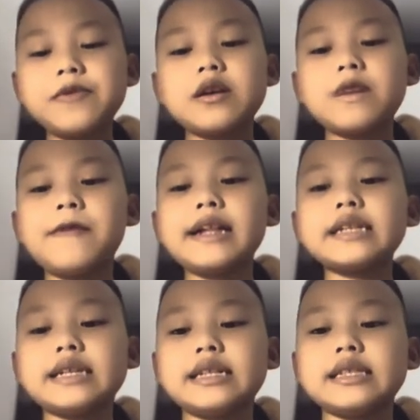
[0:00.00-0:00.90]
What
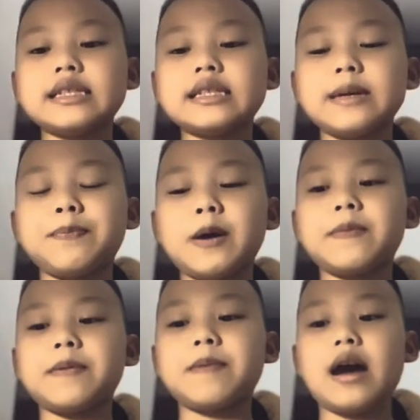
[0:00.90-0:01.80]
is the paper
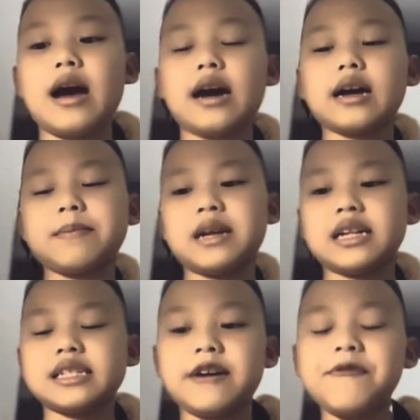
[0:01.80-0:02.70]
bag made
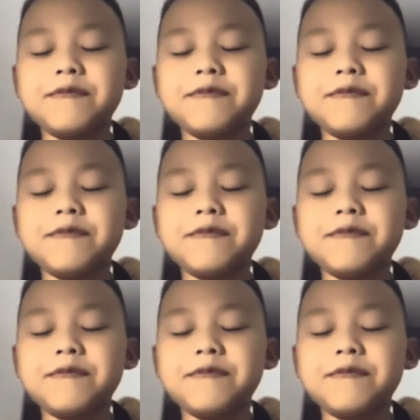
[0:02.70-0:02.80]
of?